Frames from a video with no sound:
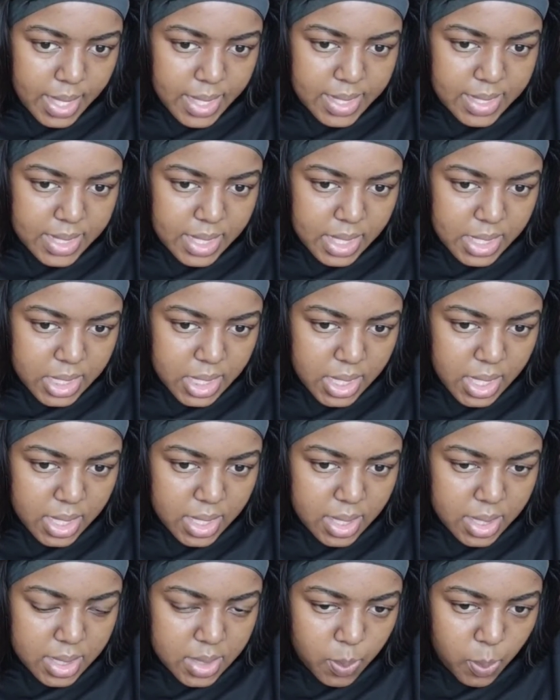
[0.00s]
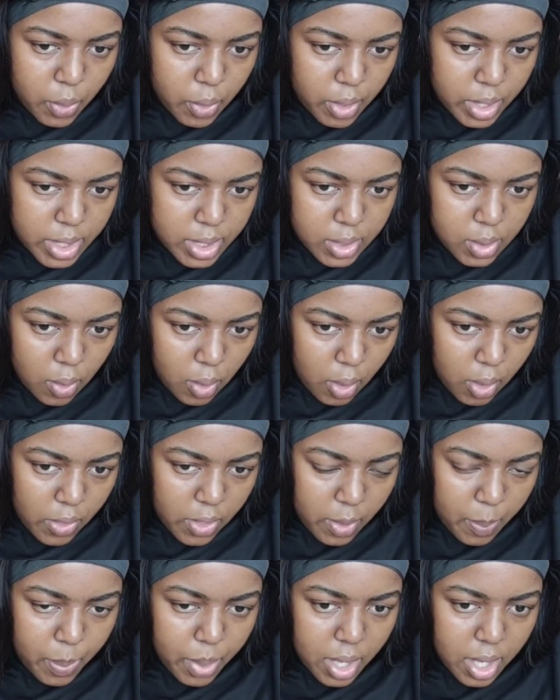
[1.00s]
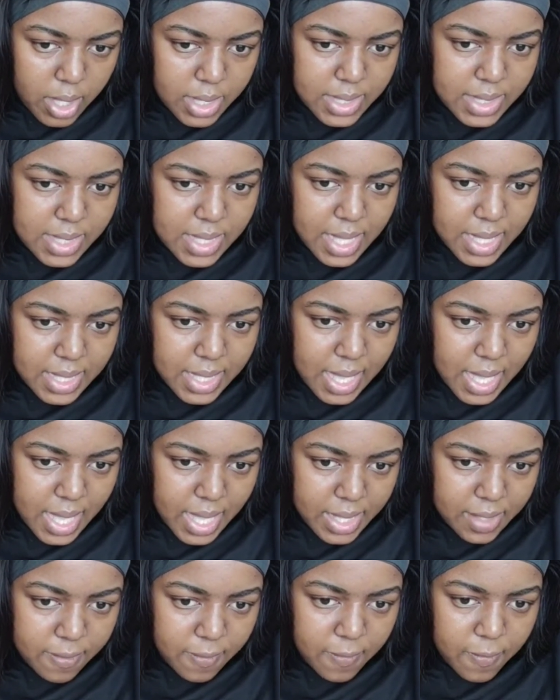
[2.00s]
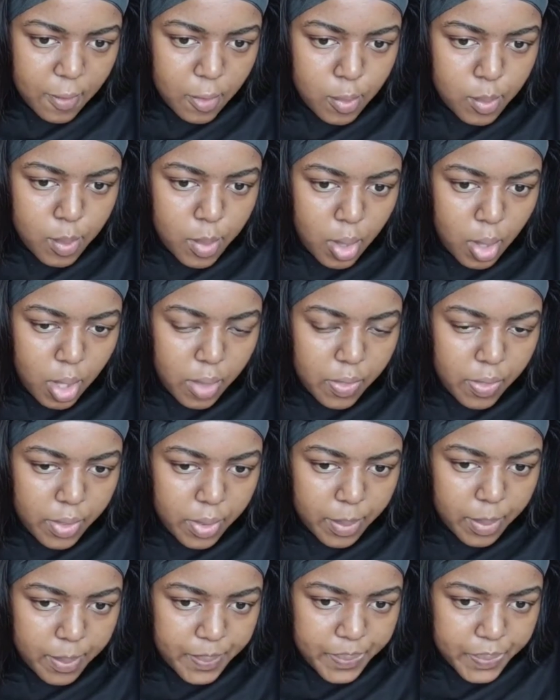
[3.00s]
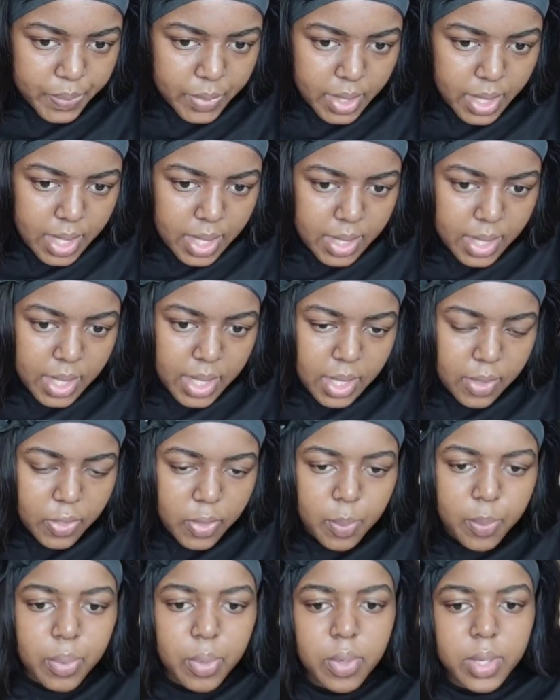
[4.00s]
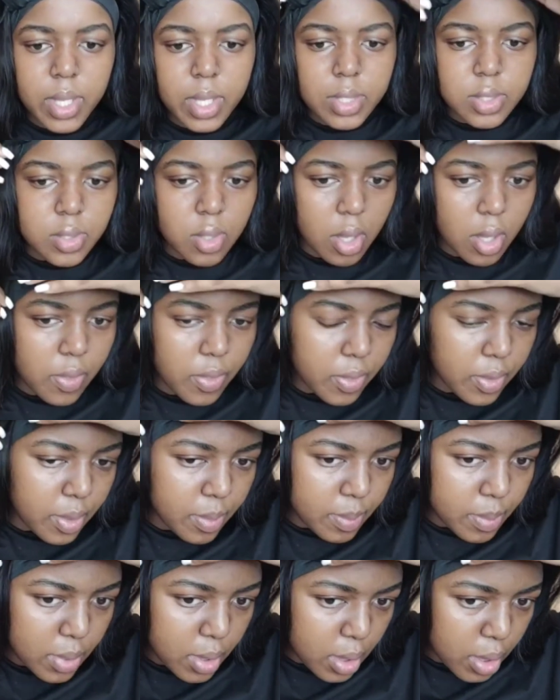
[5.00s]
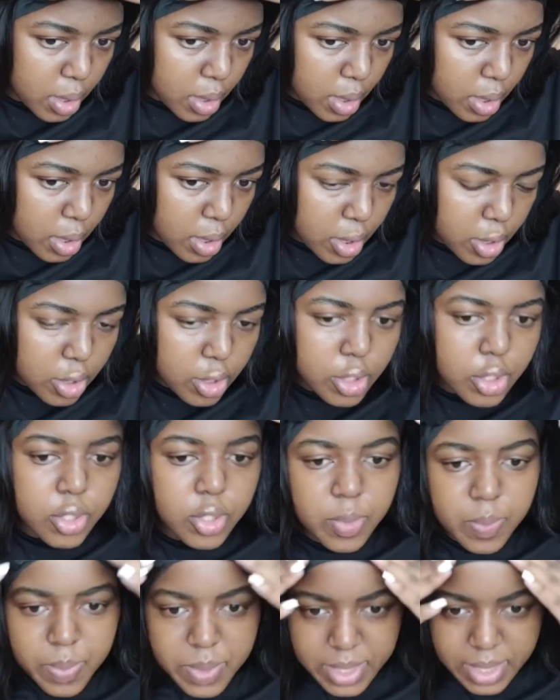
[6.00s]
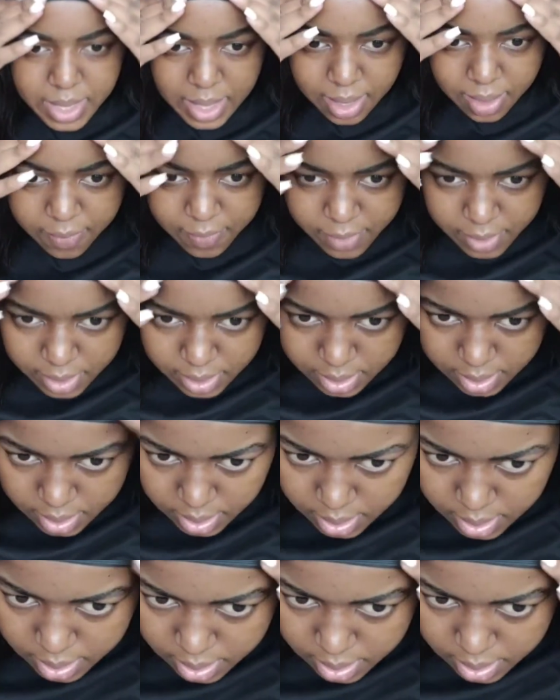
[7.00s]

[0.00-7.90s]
And essentially at this point, all the parts that had foam on them and had the product on them should be covered.